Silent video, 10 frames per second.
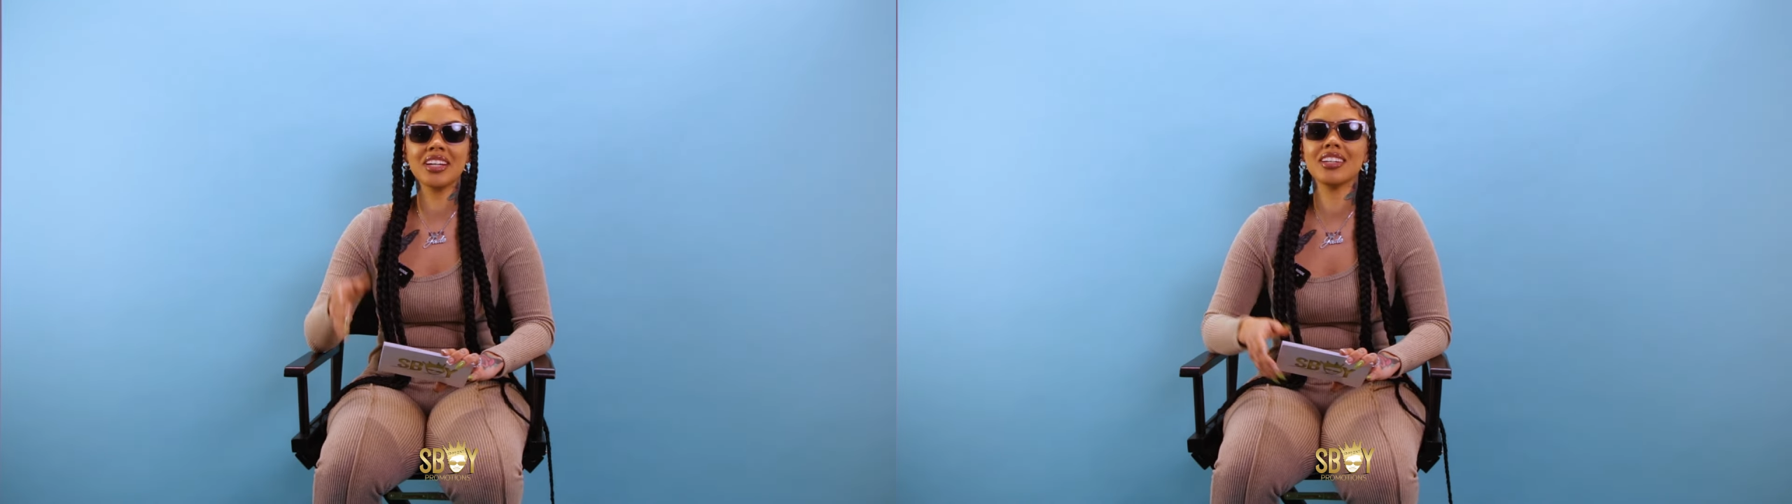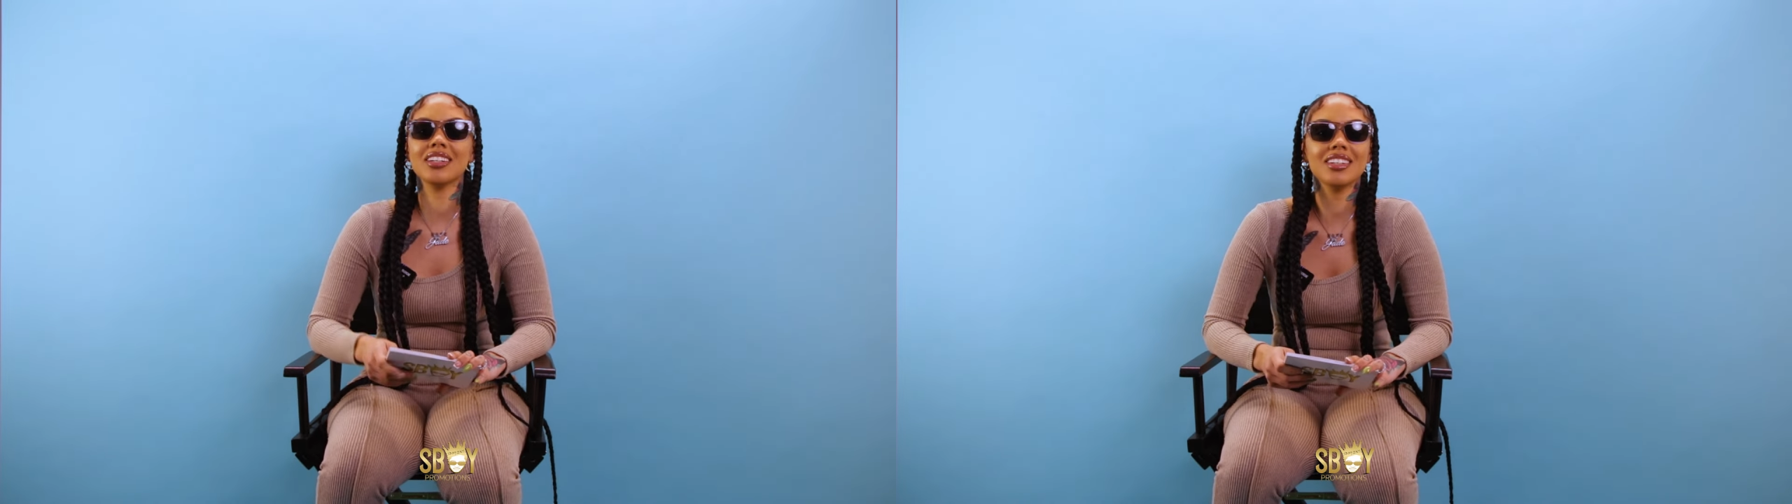
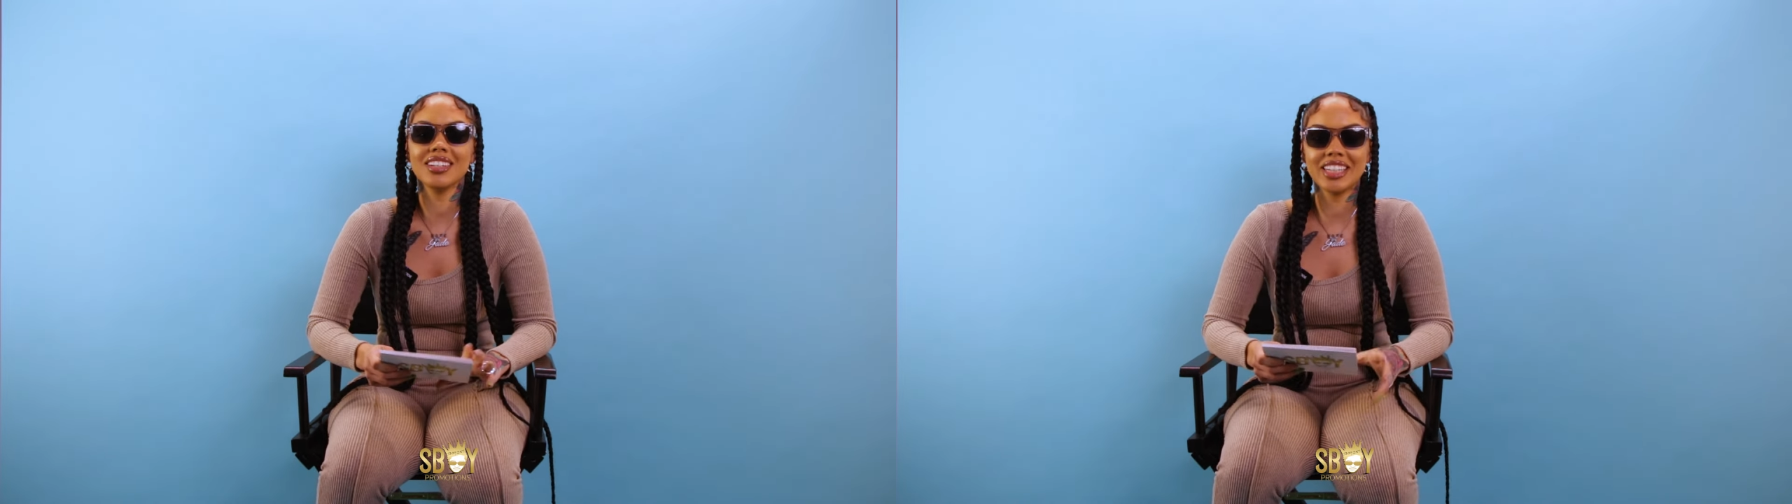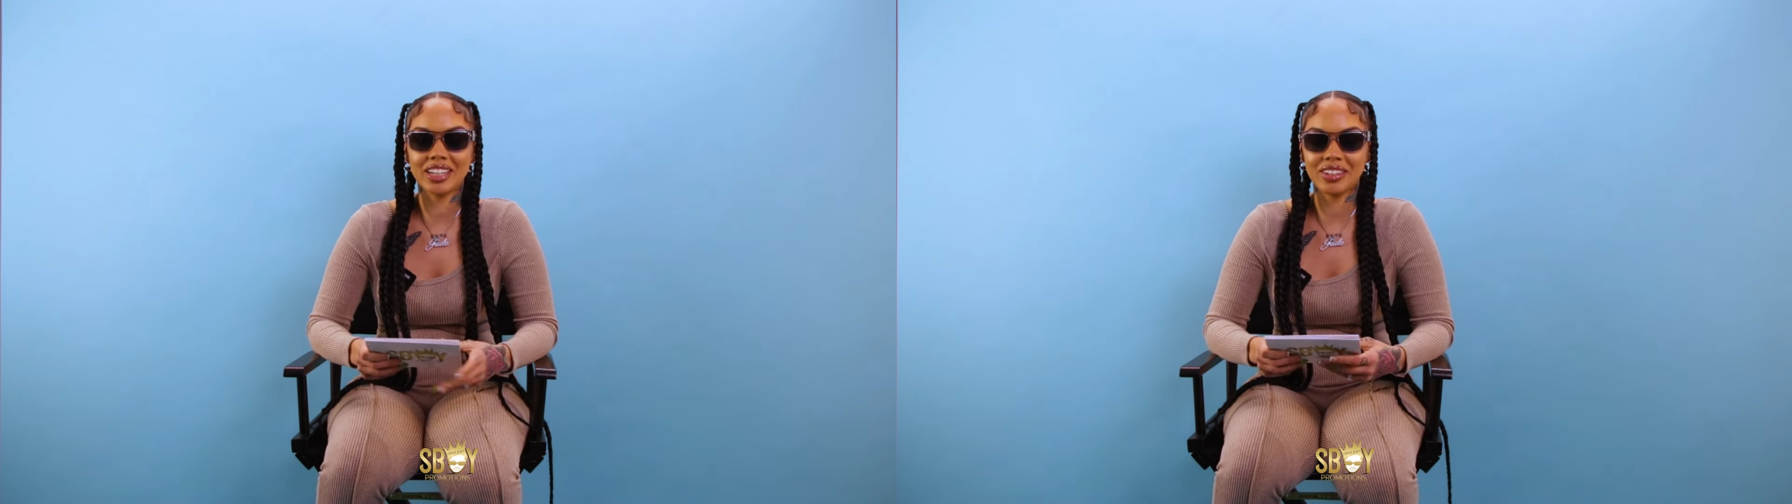
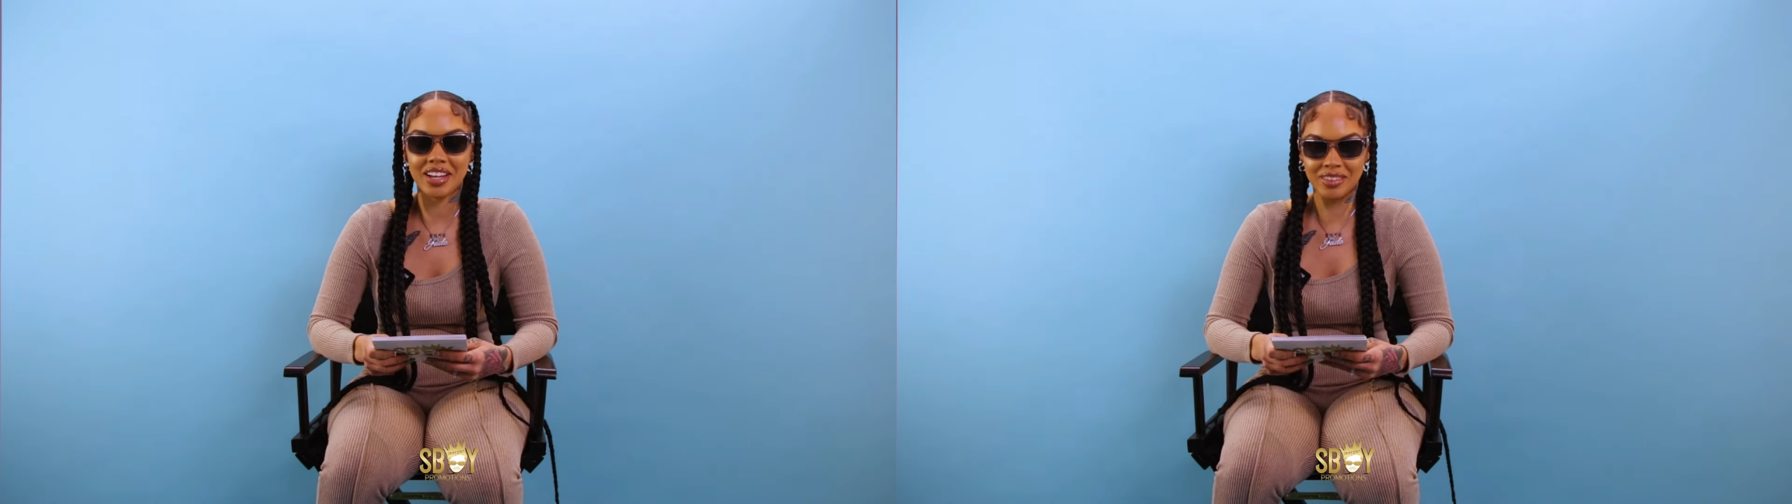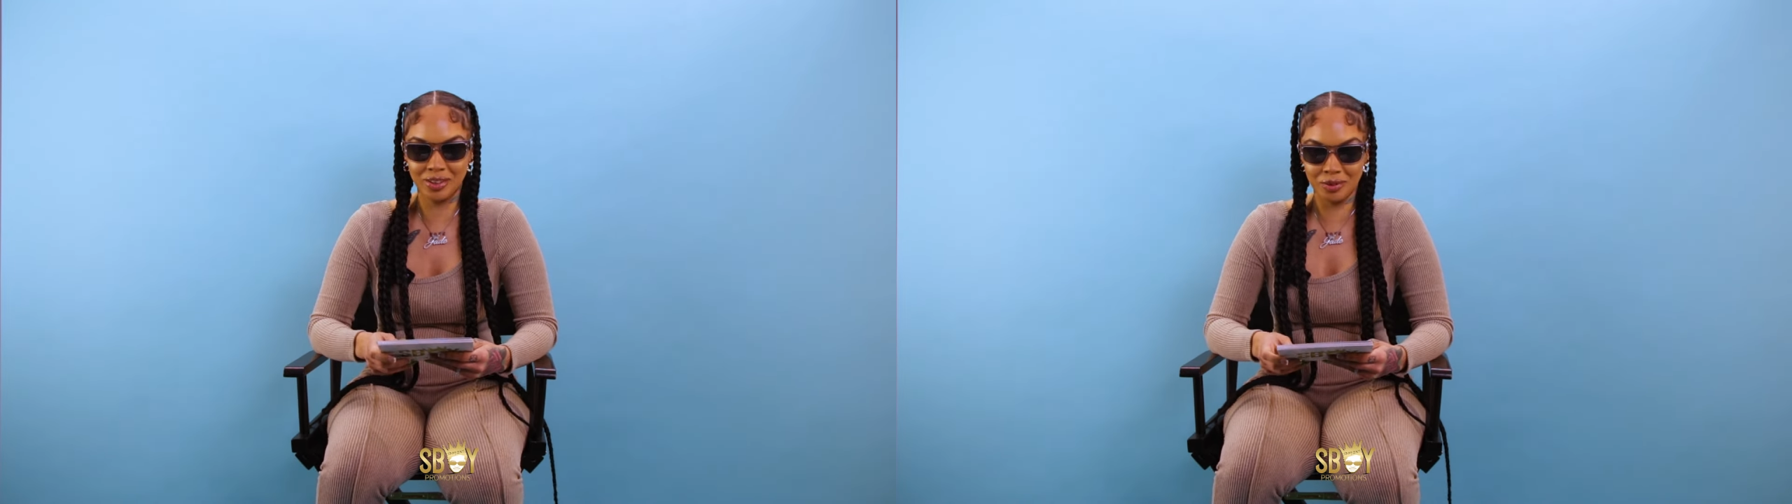you don't
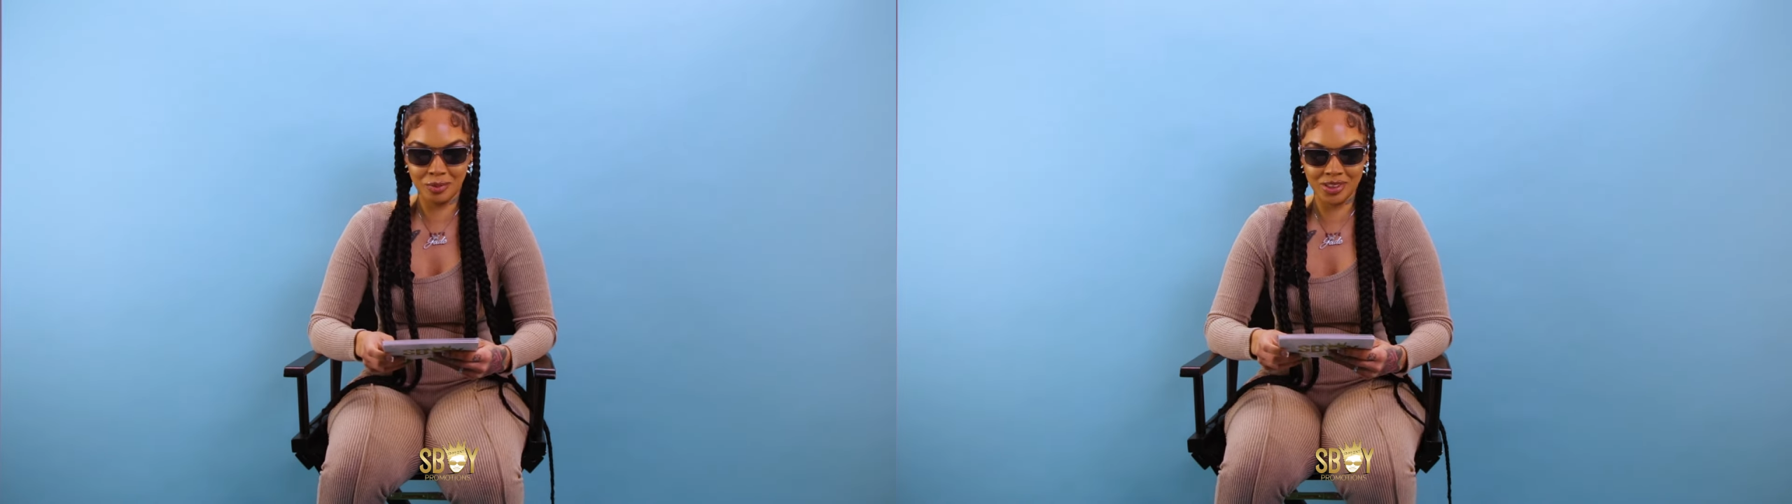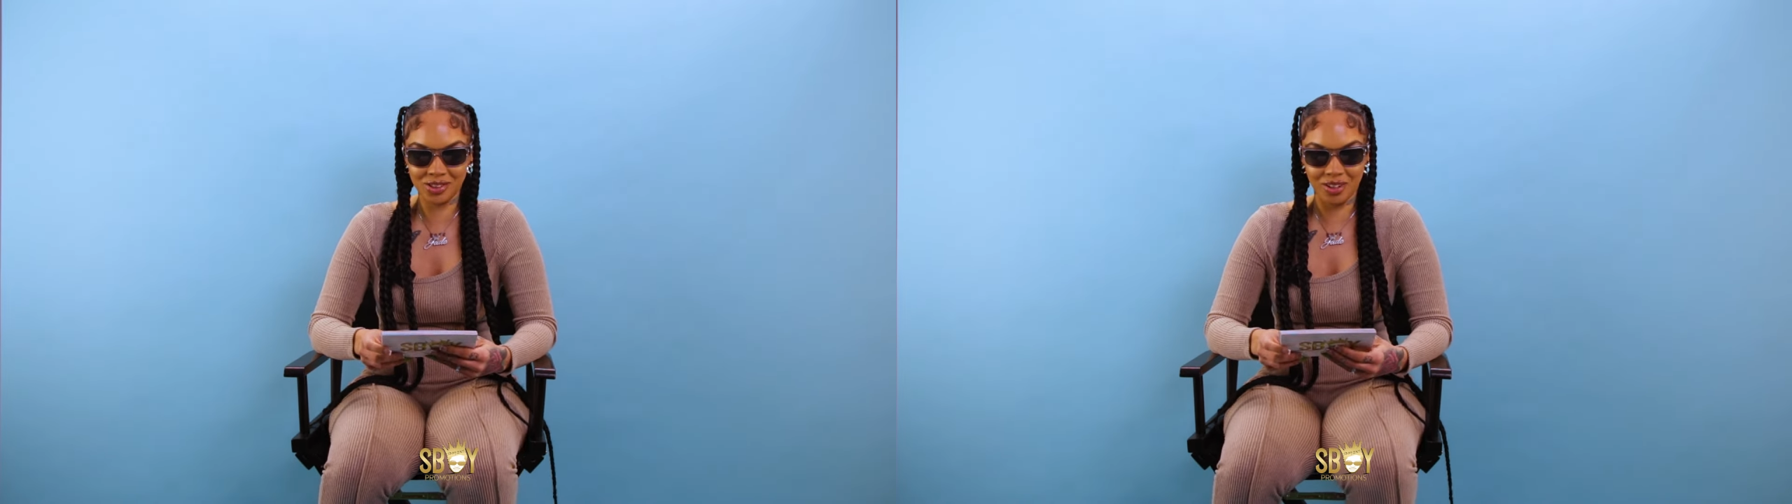have to do much